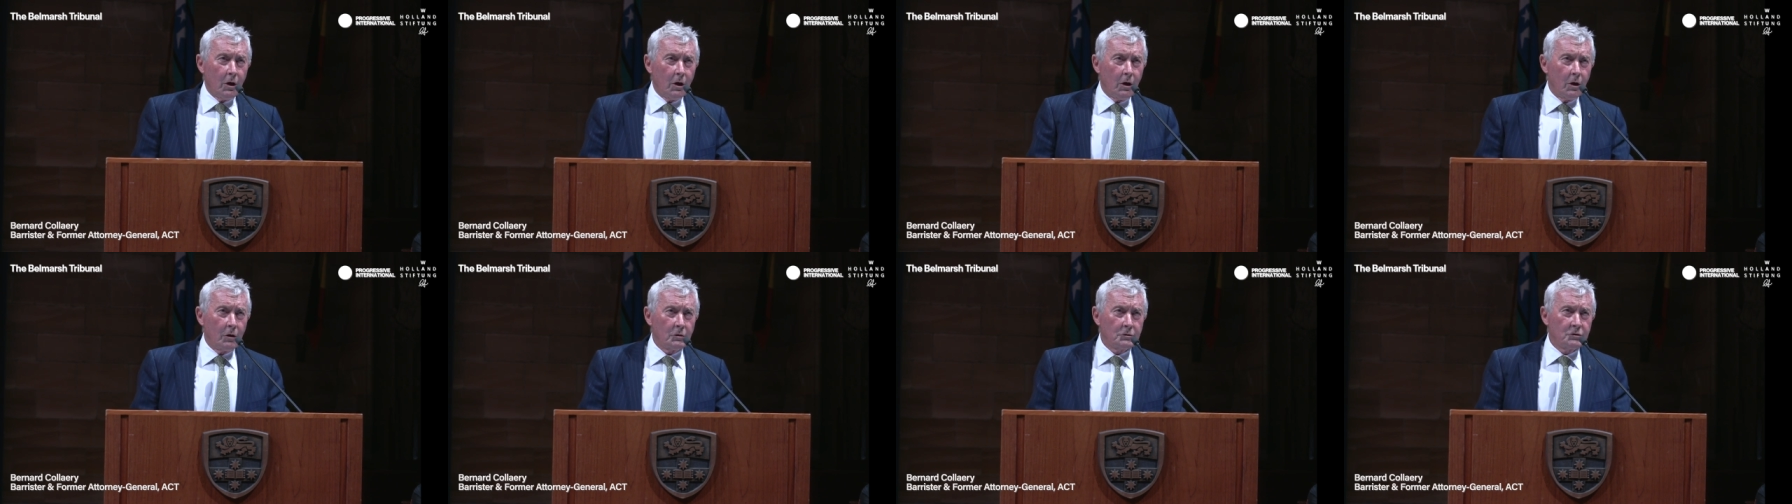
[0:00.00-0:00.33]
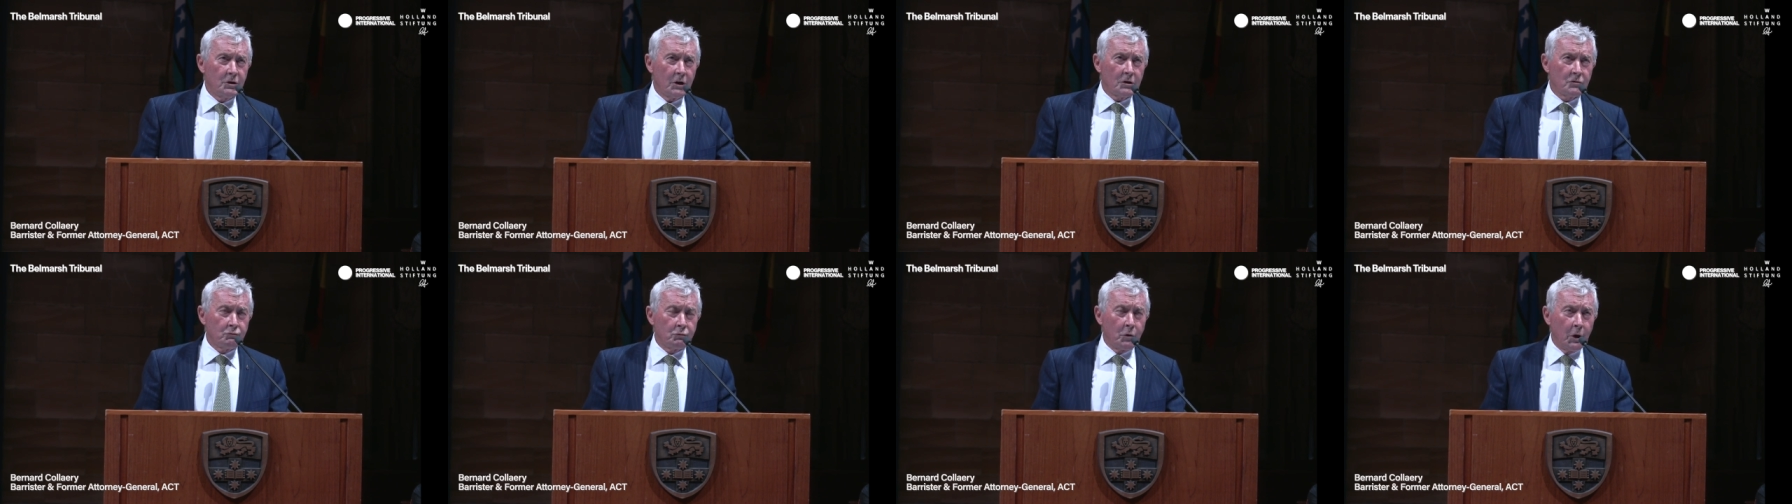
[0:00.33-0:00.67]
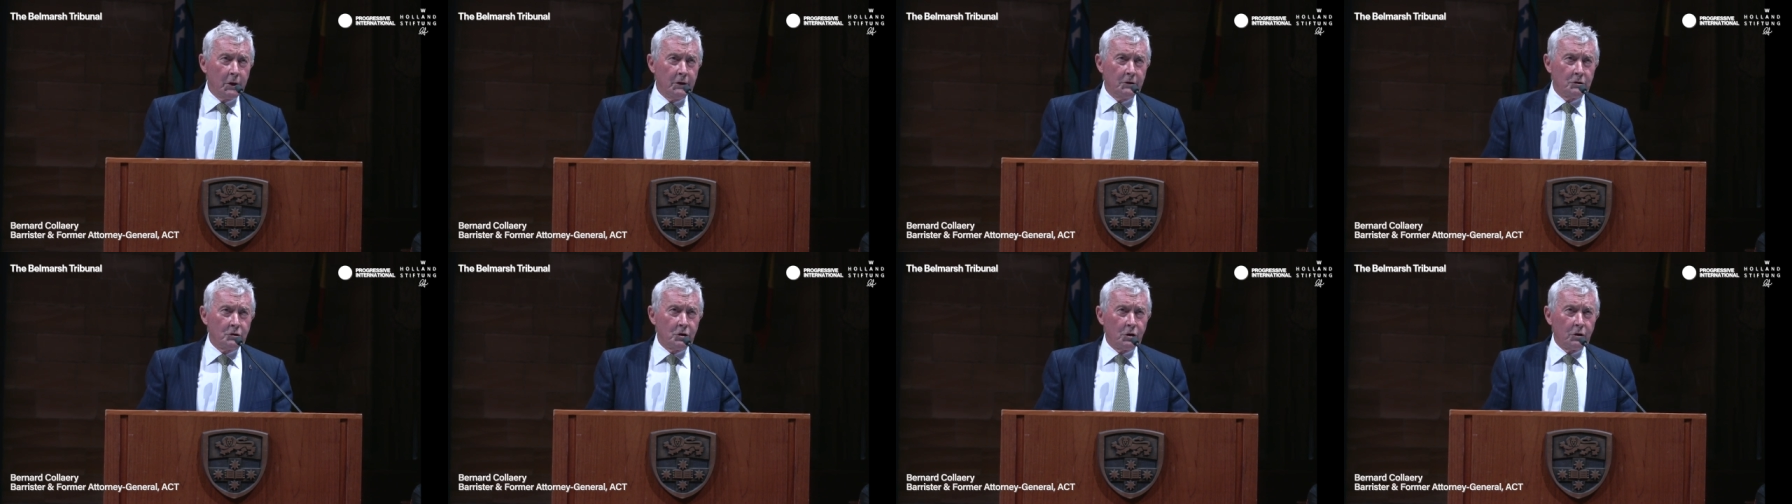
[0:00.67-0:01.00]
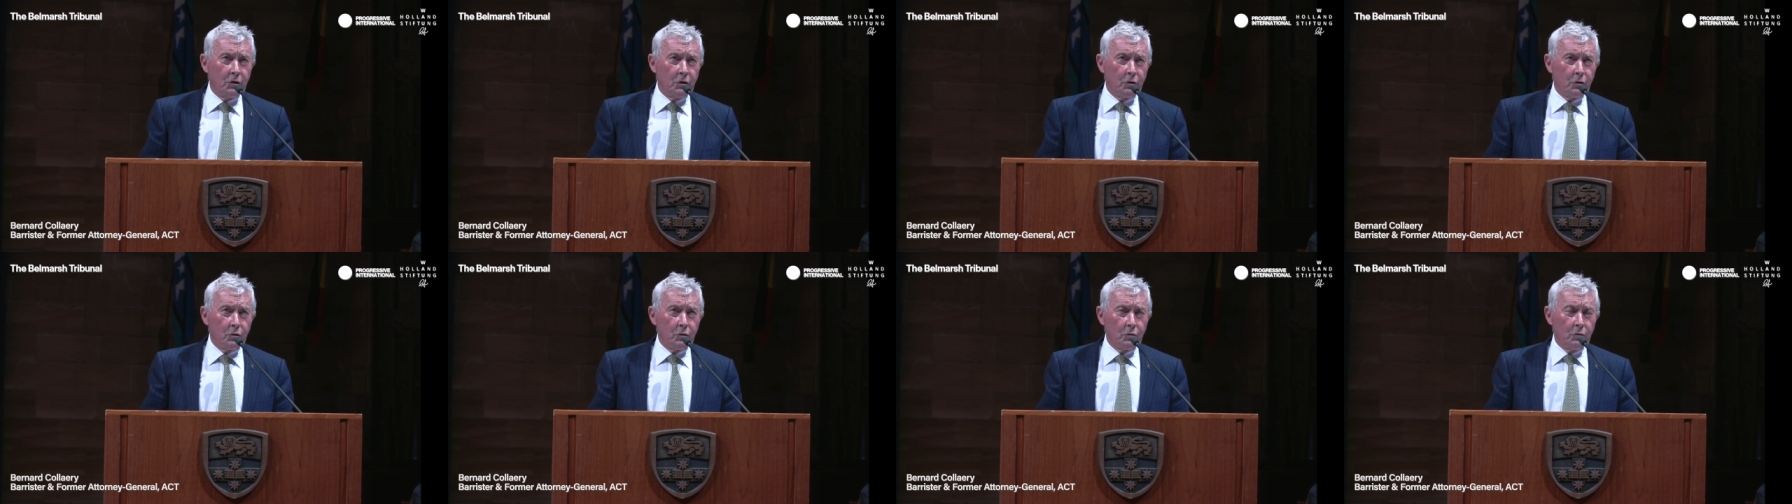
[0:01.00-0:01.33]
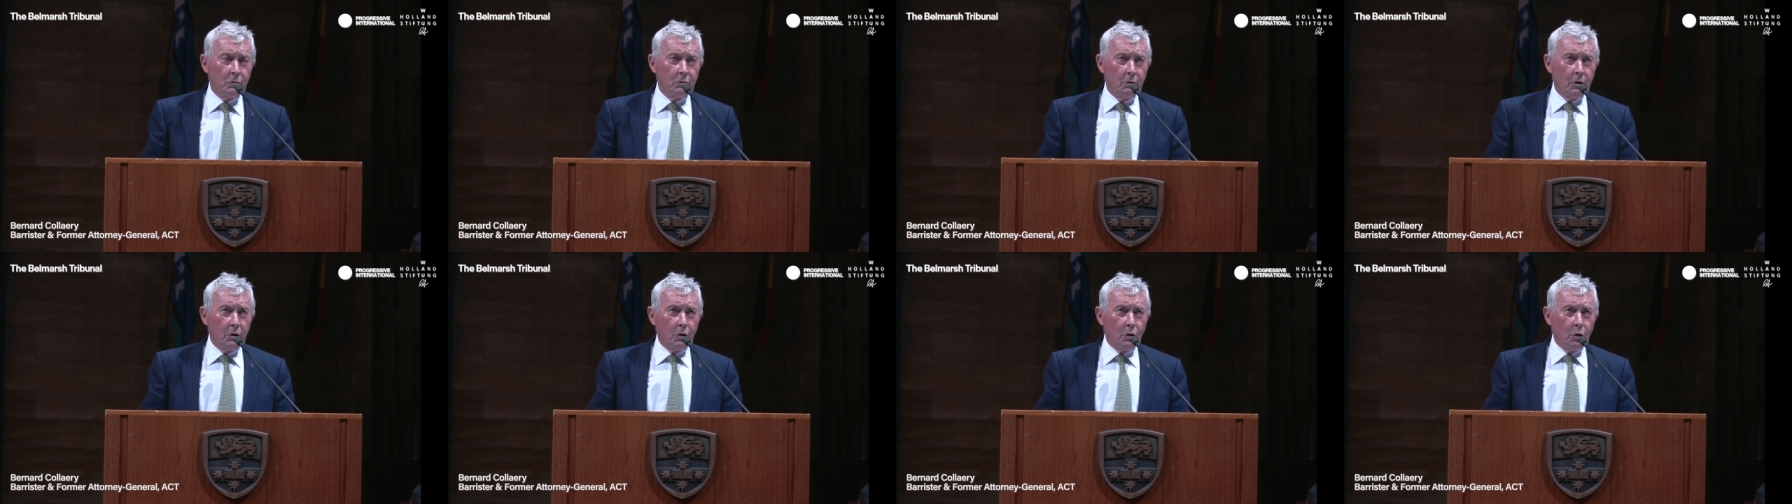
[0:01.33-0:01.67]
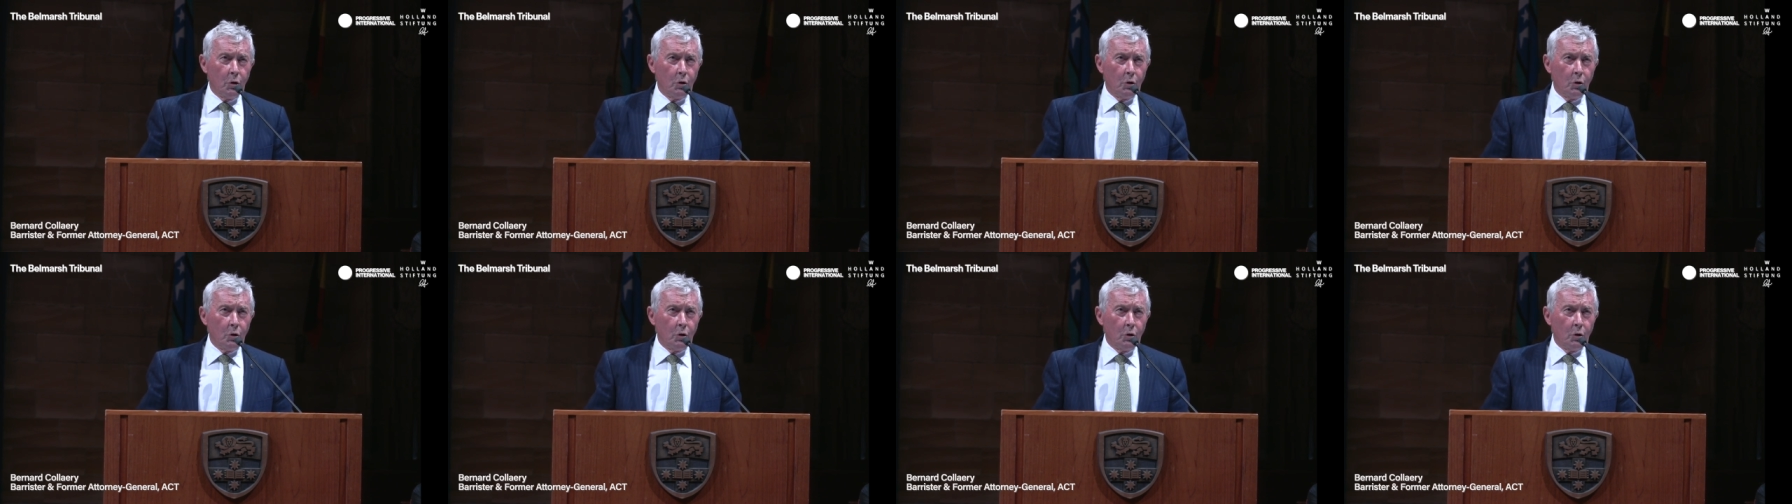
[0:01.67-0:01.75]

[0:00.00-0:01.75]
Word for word: I'll just read to you